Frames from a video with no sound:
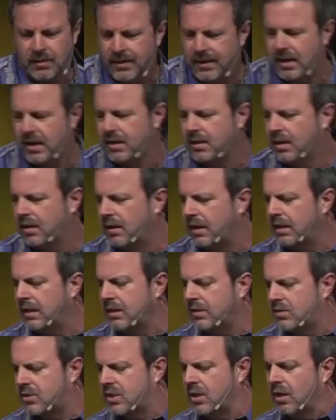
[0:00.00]
And uh, and
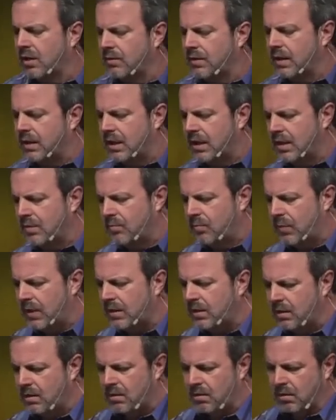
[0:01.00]
he shared that he had
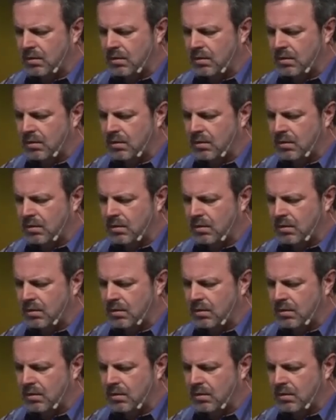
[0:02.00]
been here